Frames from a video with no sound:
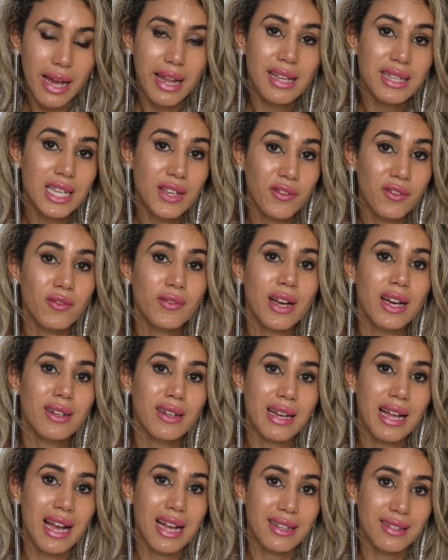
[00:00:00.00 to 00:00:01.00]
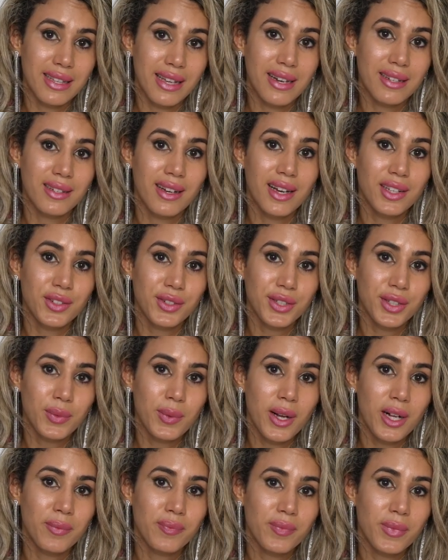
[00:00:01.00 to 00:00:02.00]
And it's even found in hand sanitizer as
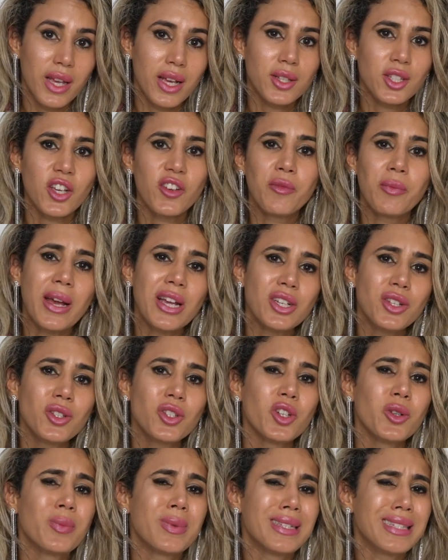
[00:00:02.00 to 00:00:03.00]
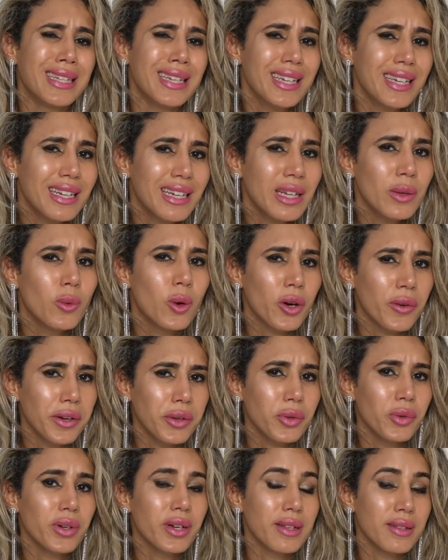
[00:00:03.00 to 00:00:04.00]
well. And so if patients who are particularly worried
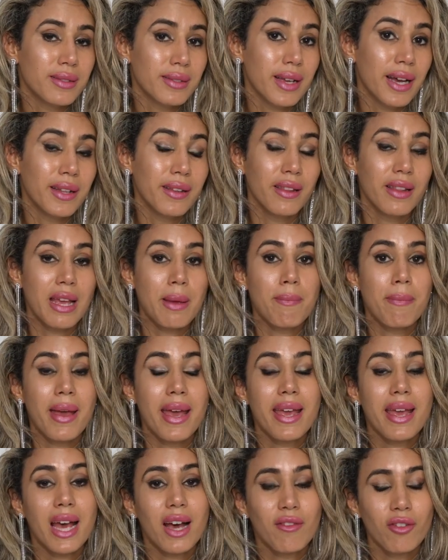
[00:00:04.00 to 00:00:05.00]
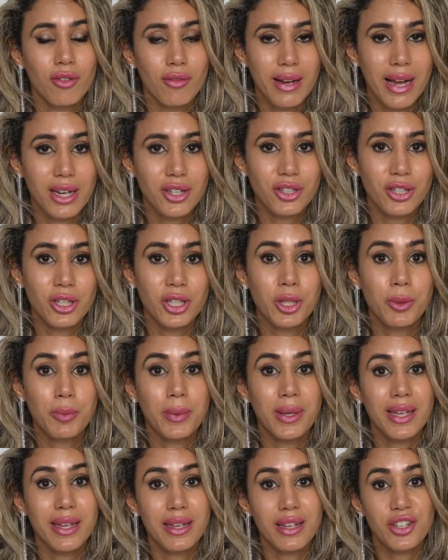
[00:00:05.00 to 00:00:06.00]
or concerned that that they may have a reaction to
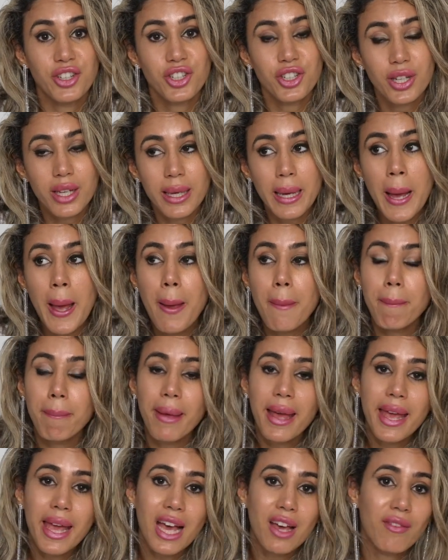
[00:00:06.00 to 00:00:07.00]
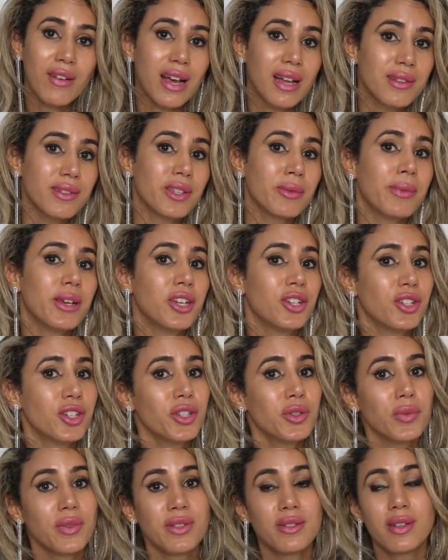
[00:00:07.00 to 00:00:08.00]
PEG, may have had some
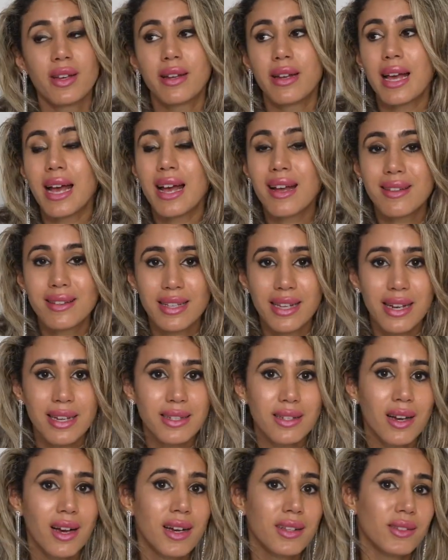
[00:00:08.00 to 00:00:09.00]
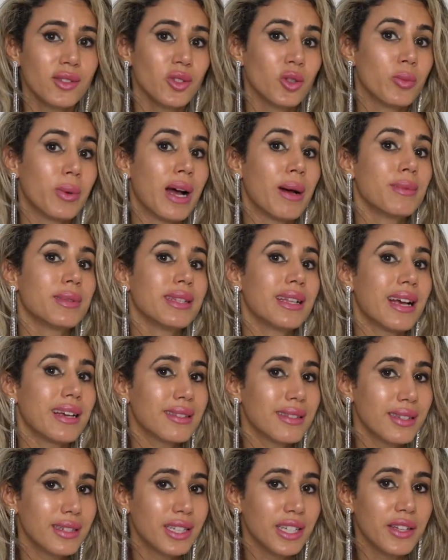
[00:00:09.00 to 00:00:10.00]
issues with certain hand sanitizers or perhaps
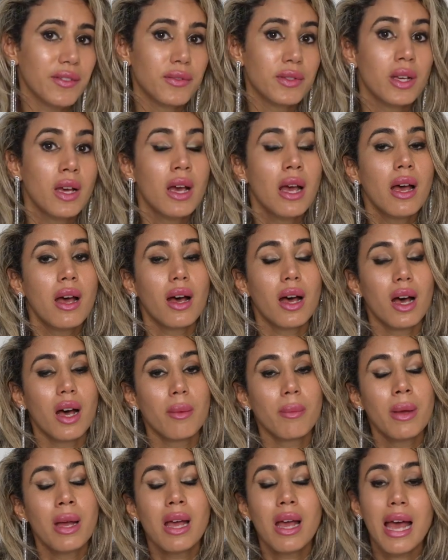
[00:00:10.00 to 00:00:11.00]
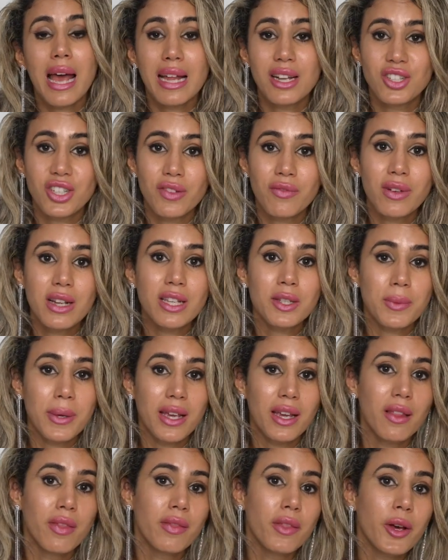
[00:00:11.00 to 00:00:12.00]
laxatives. Um, and generally
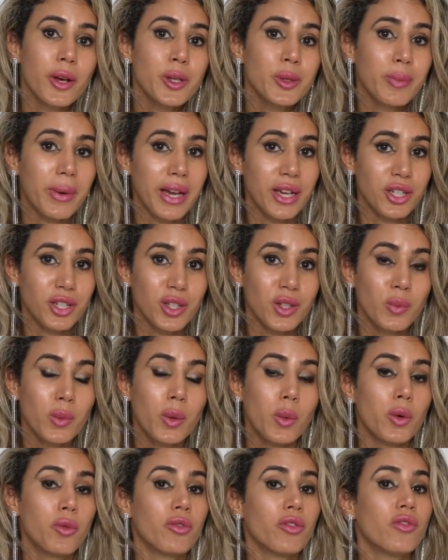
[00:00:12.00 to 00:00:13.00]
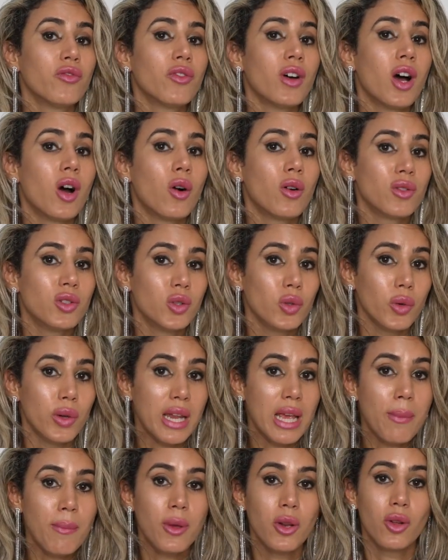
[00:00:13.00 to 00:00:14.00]
speaking, those patients we would refer on to an
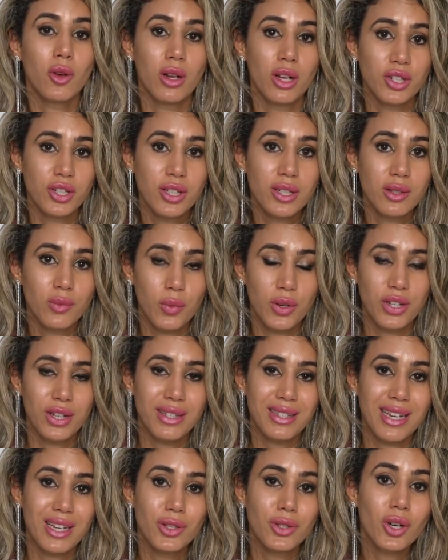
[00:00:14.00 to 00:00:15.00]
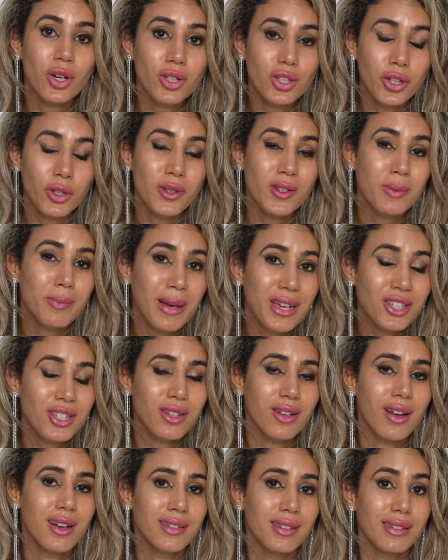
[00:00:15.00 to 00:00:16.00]
immunologist, which is a doctor who
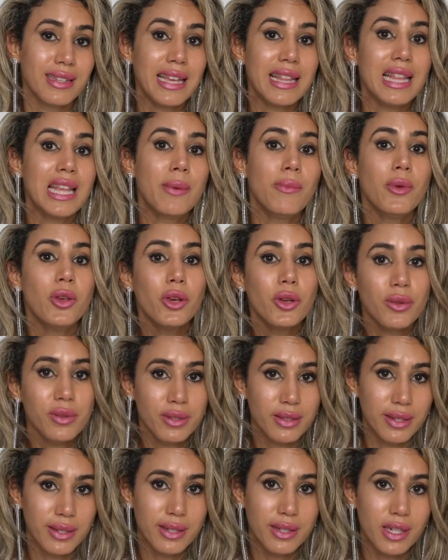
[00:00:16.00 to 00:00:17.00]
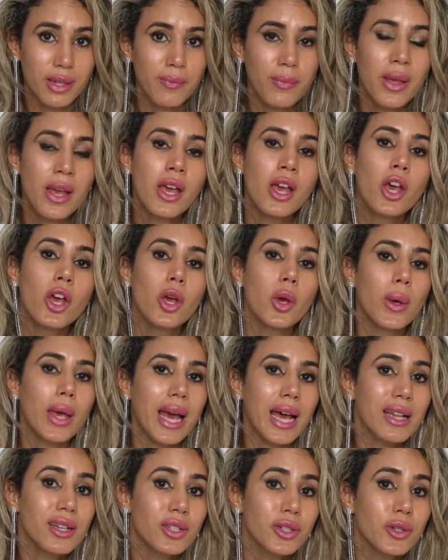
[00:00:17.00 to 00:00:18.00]
specializes in the immune system, who
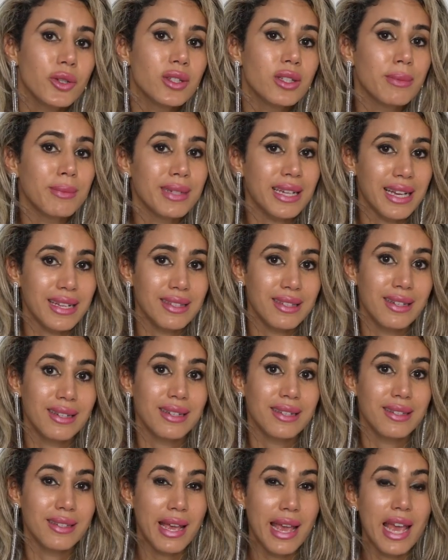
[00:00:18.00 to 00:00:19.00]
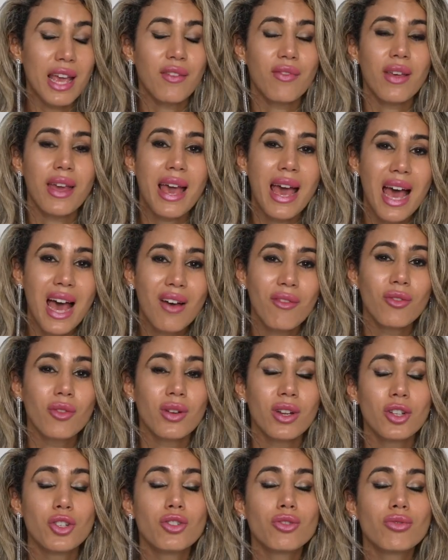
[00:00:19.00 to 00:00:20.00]
can do some testing to see if they have
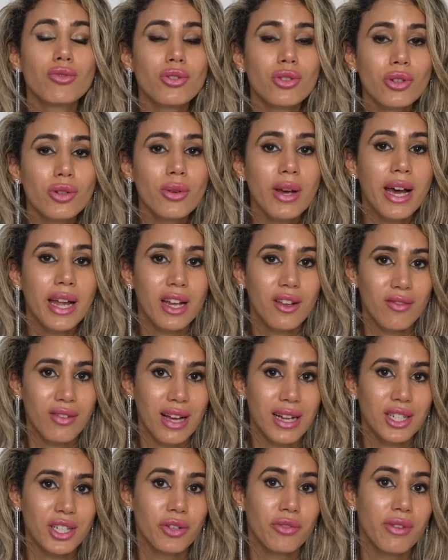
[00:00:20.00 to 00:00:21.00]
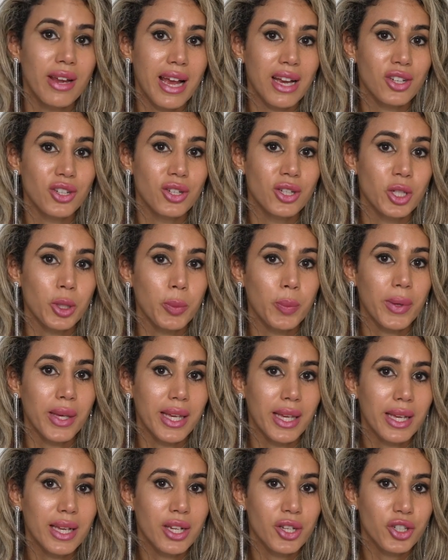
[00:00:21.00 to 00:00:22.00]
got a true anaphylactic reaction to
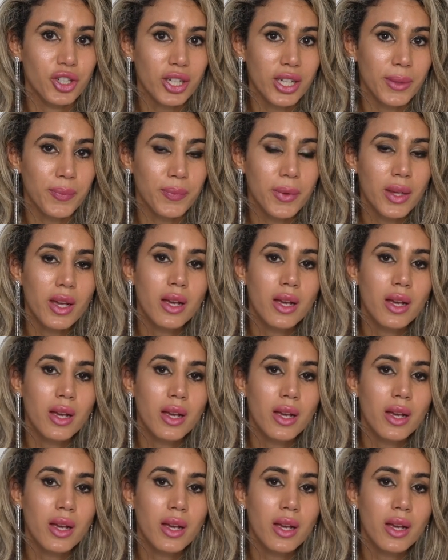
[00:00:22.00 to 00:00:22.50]
PEG.